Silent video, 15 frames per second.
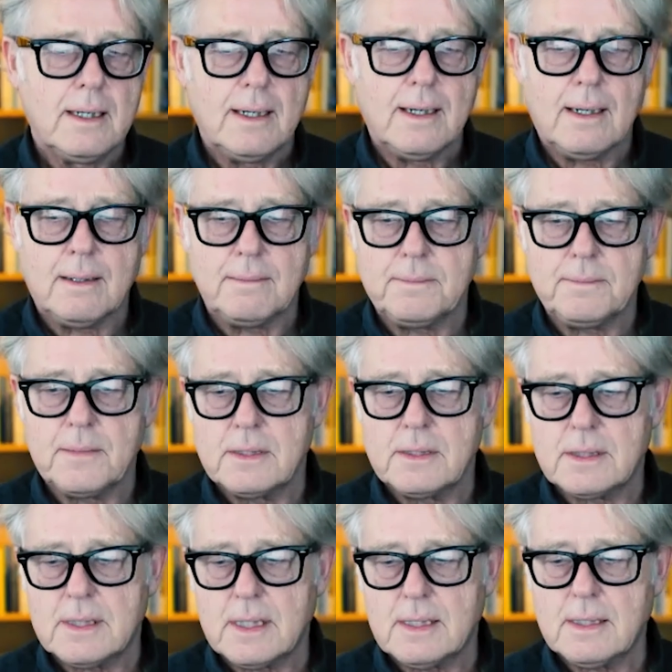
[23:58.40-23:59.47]
um,
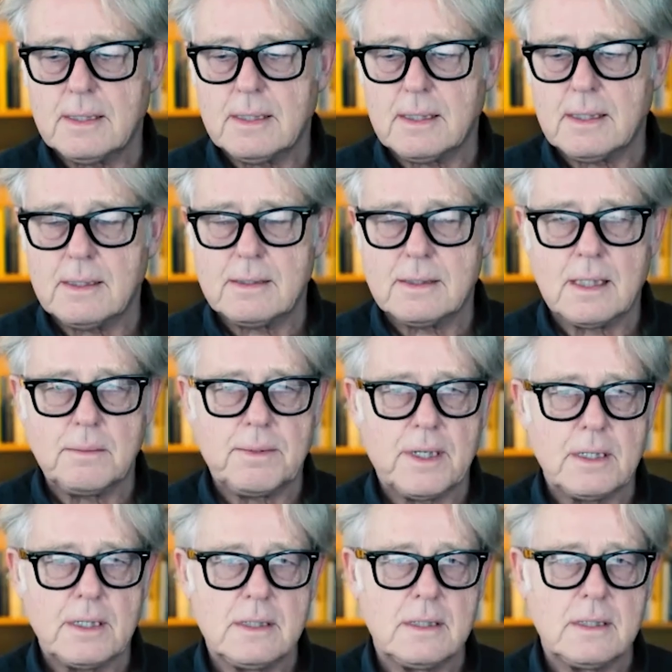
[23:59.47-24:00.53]
set uh, set
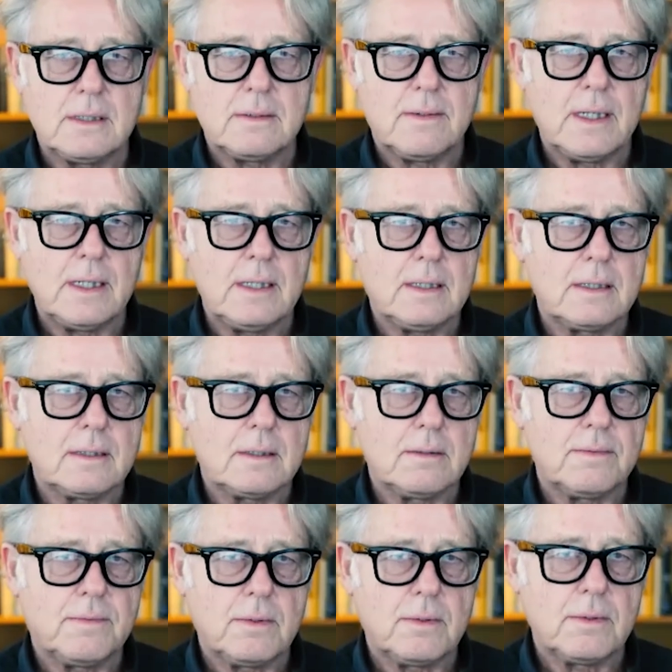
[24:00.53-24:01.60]
prices right and
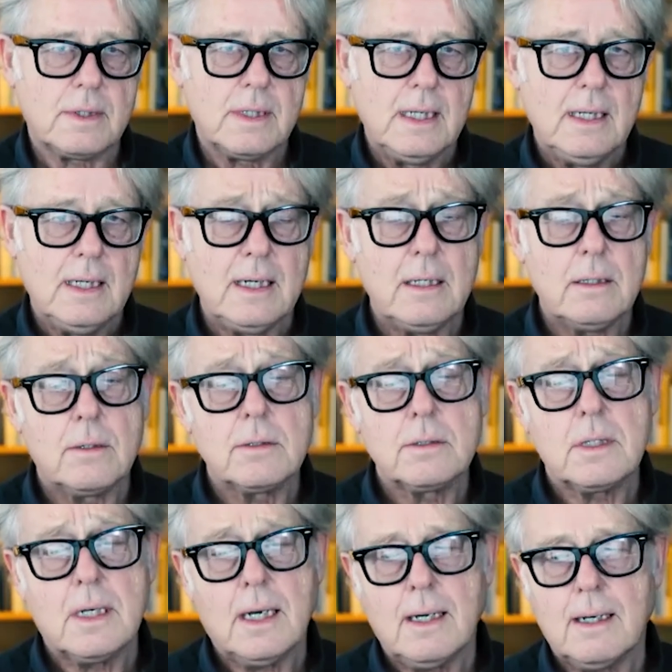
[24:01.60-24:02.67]
so forth. And it
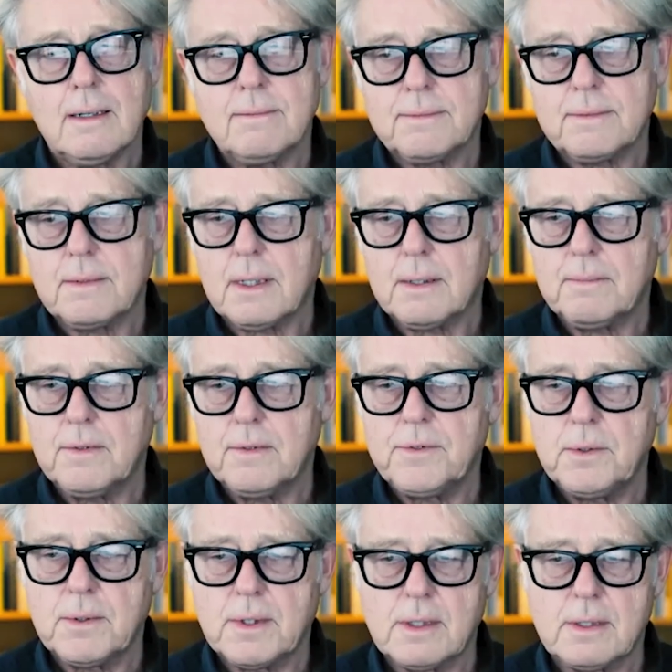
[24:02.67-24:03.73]
also have um, a
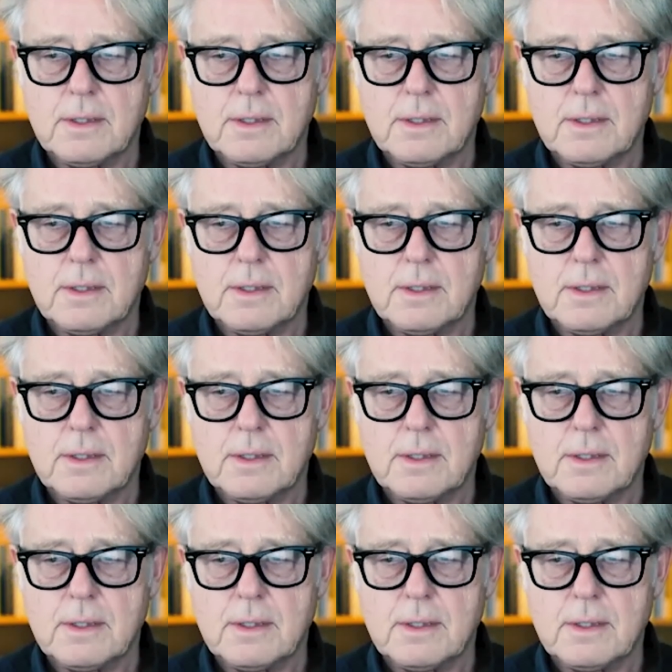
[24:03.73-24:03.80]
few other